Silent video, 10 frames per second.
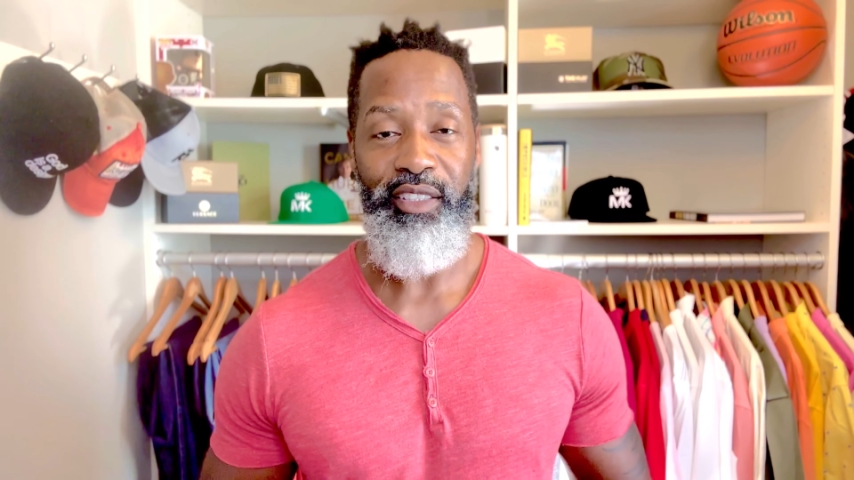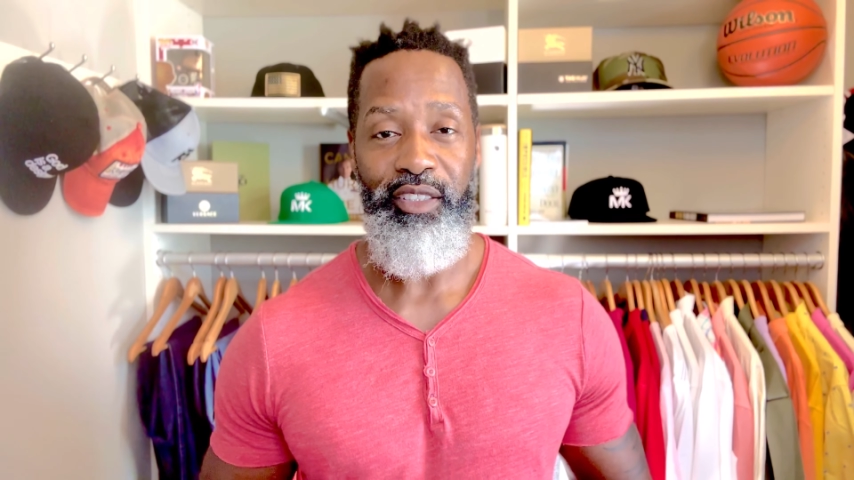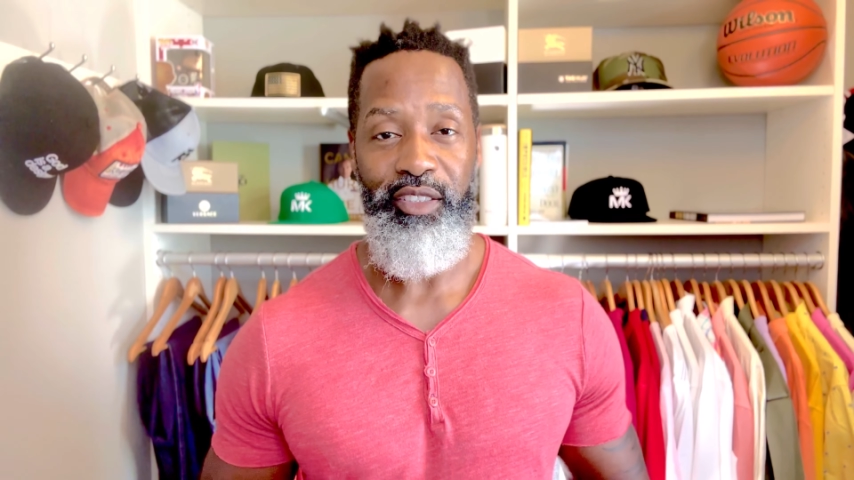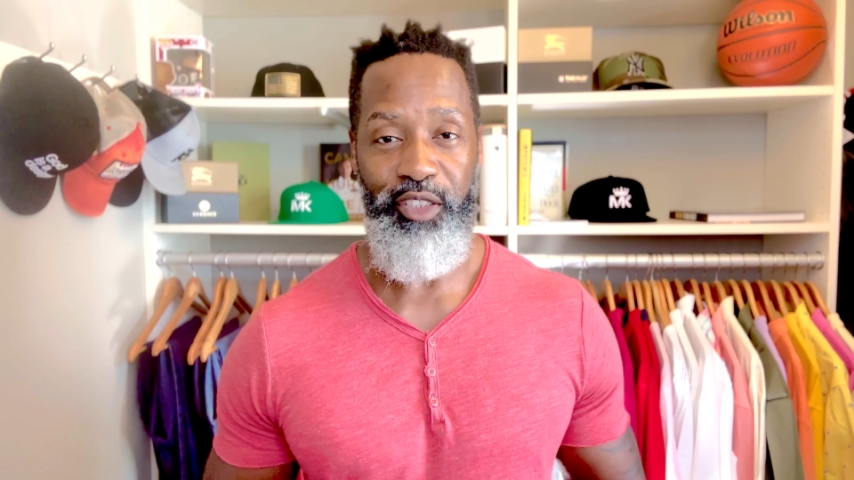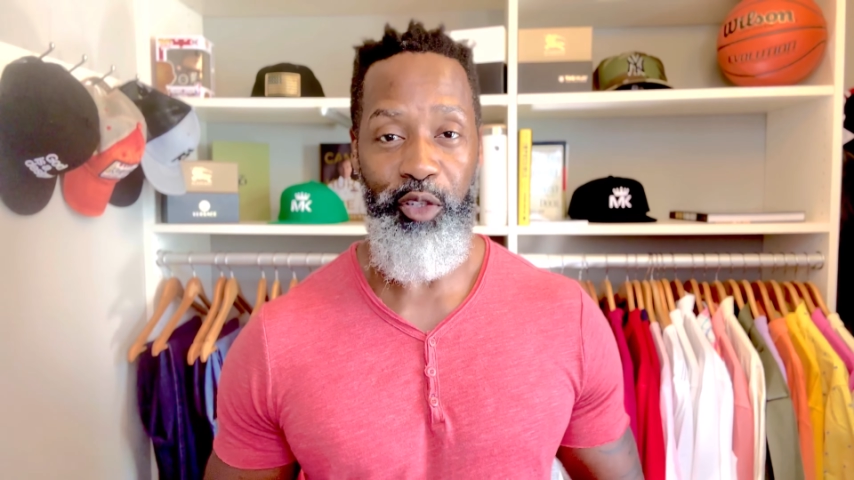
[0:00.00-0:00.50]

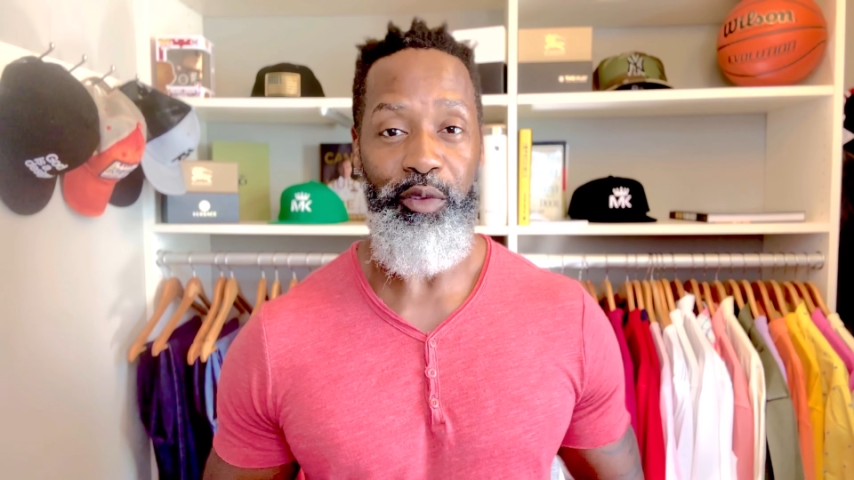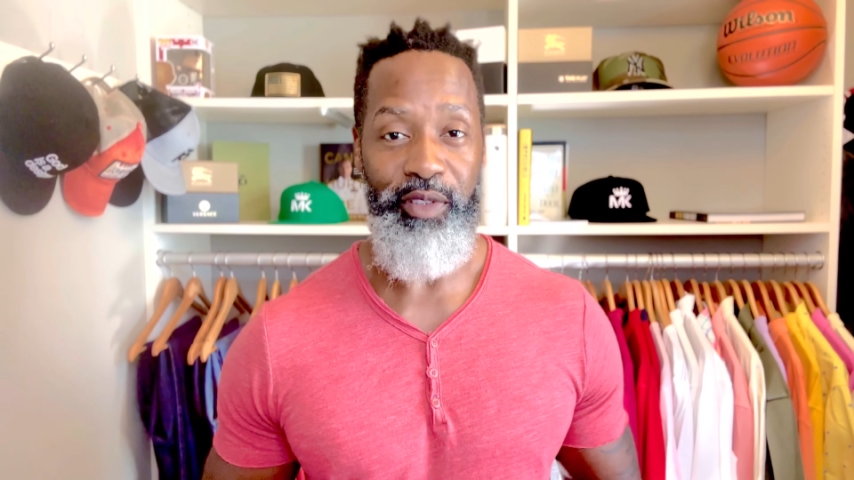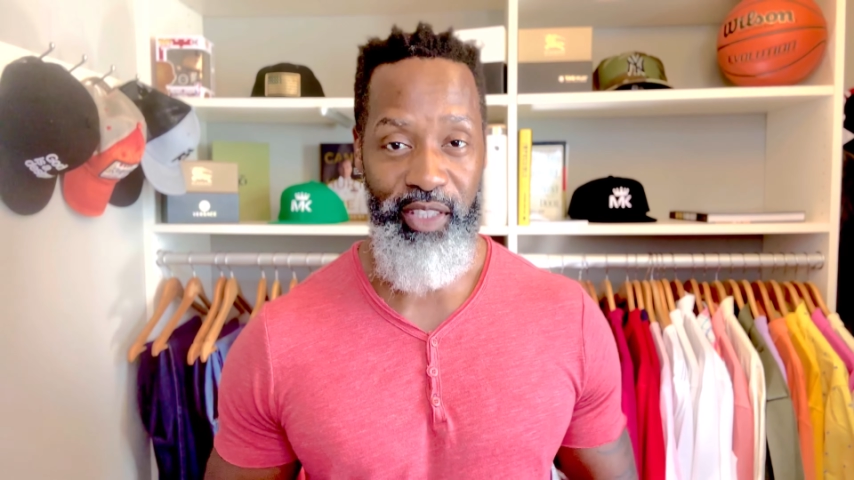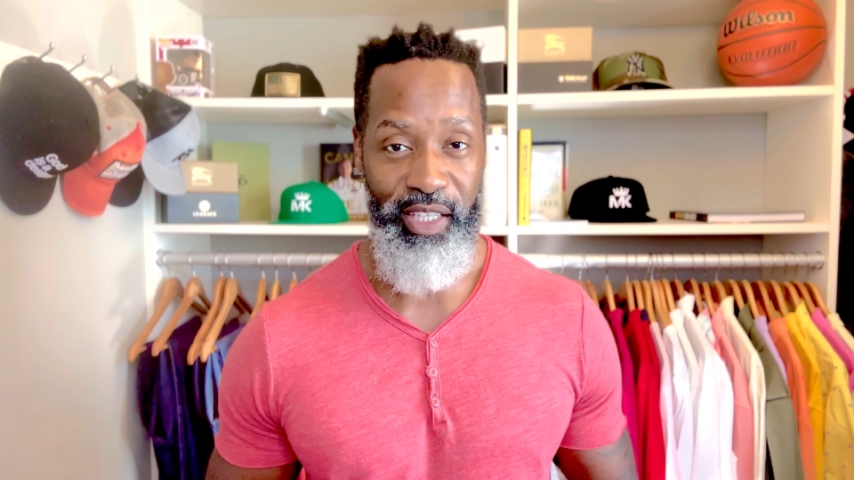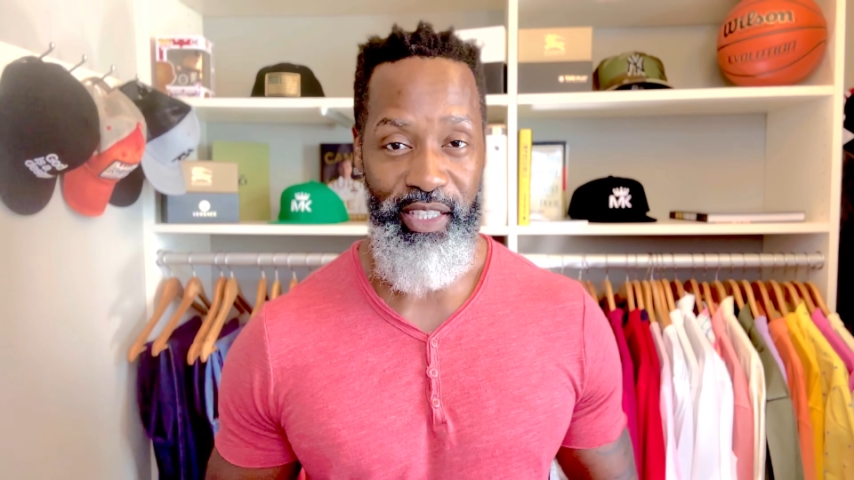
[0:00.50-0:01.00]
certain
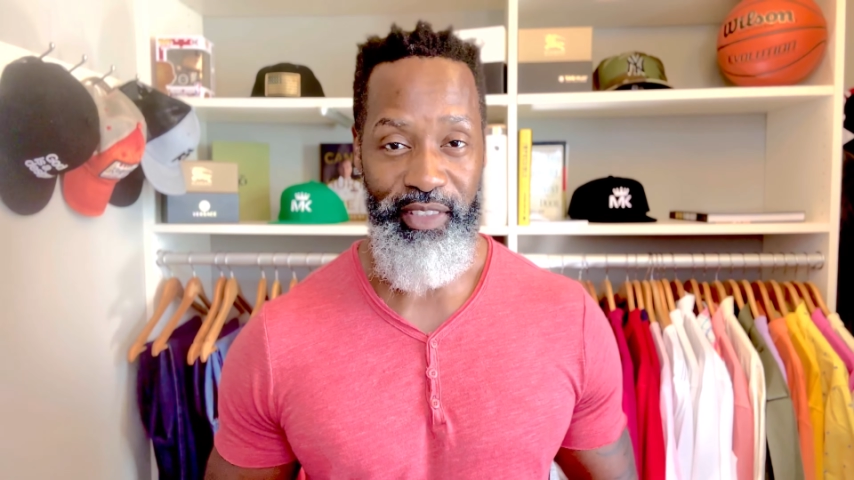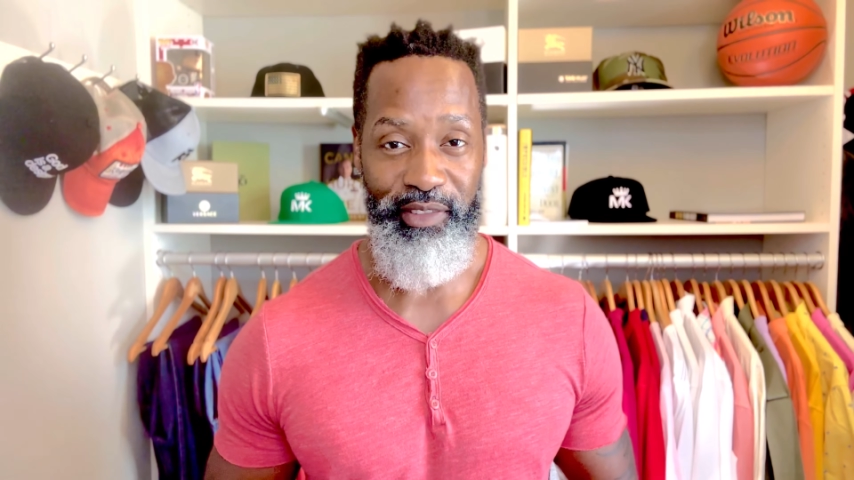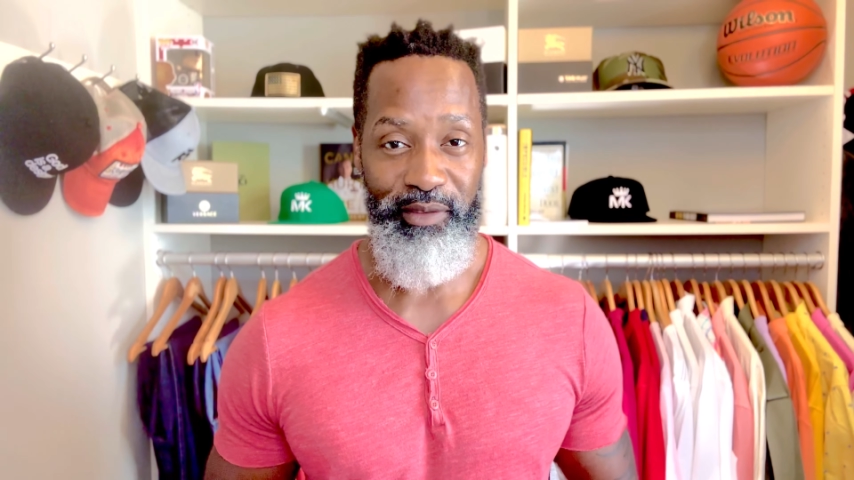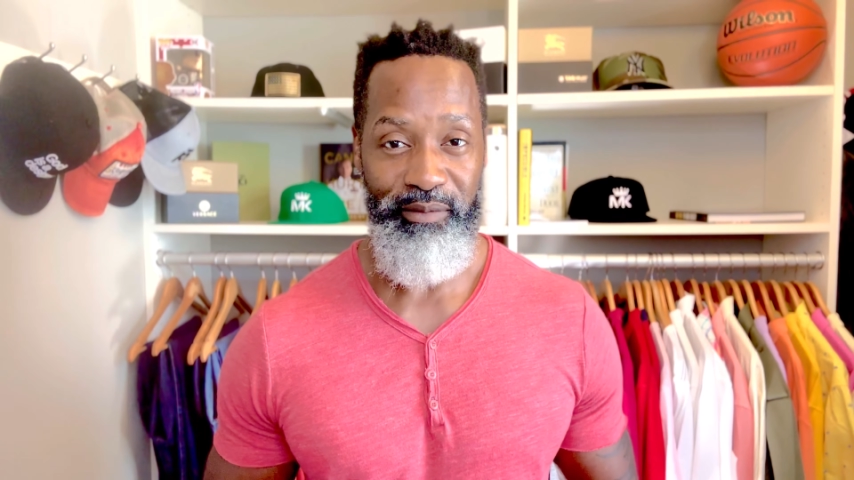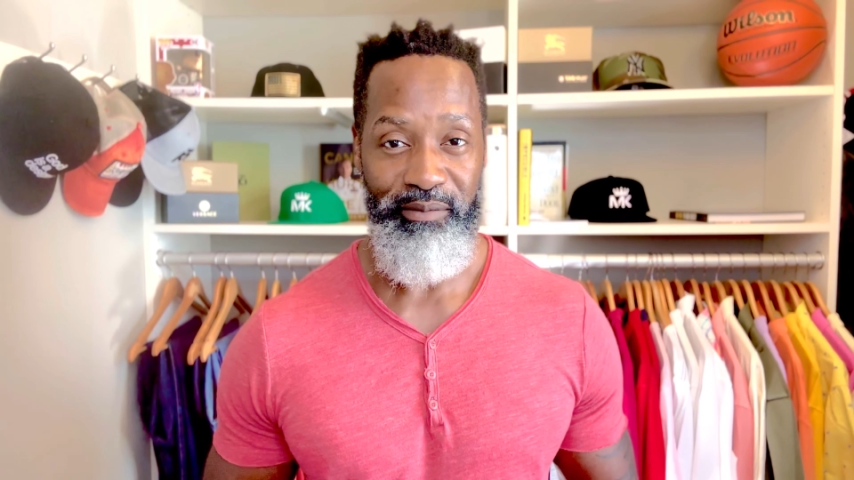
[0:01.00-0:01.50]
things,